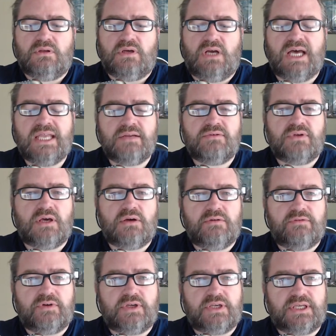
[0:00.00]
I don't know
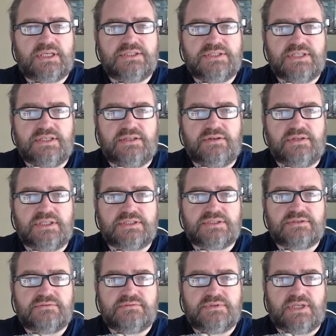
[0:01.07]
if I'm going to continue this
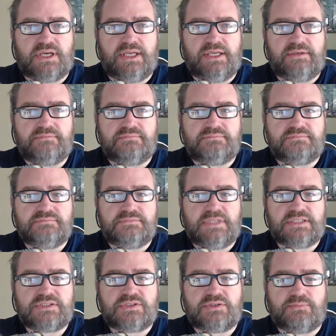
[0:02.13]
diet.
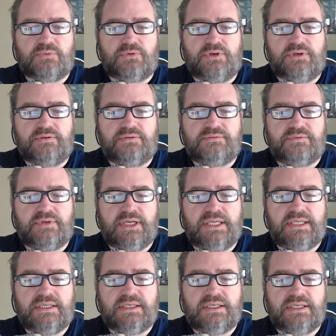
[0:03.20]
That's the point,
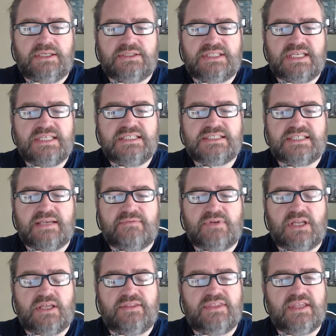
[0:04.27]
right? At day 7,
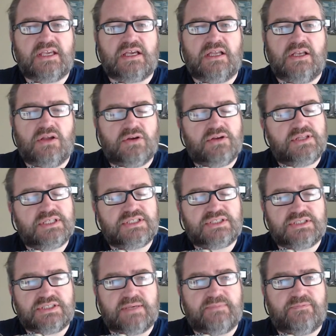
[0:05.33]
I think a lot of this
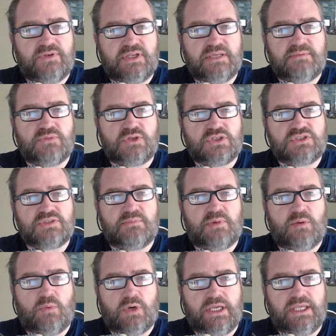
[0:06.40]
is I'm feeling because of
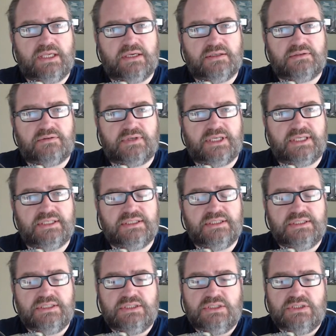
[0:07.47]
my weight, right?
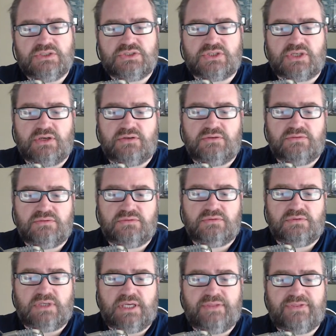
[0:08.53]
So,
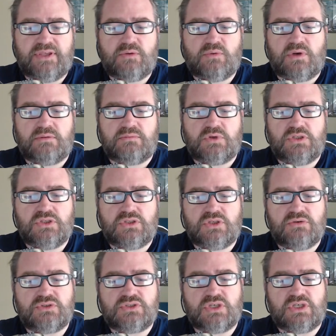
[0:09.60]
I think what I'm going to
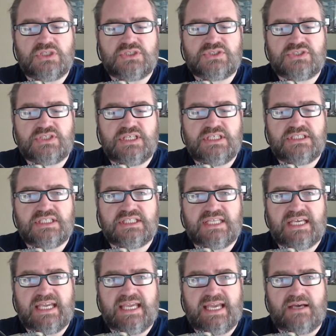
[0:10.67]
do is I'm going to see
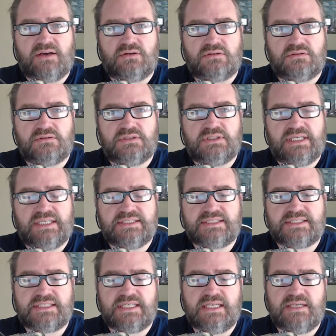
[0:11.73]
today out and
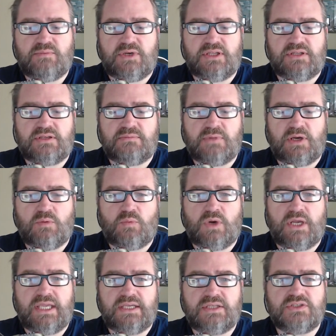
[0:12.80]
see whether my
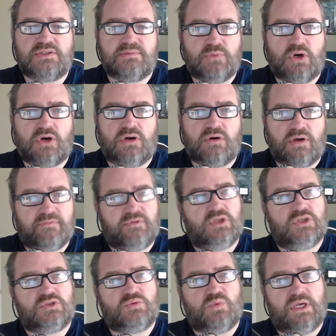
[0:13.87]
weigh in tomorrow I've
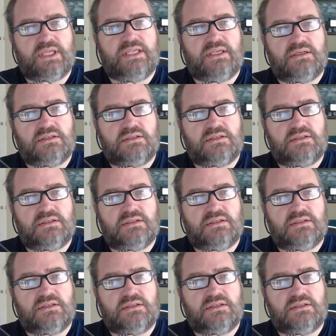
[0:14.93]
lost weight.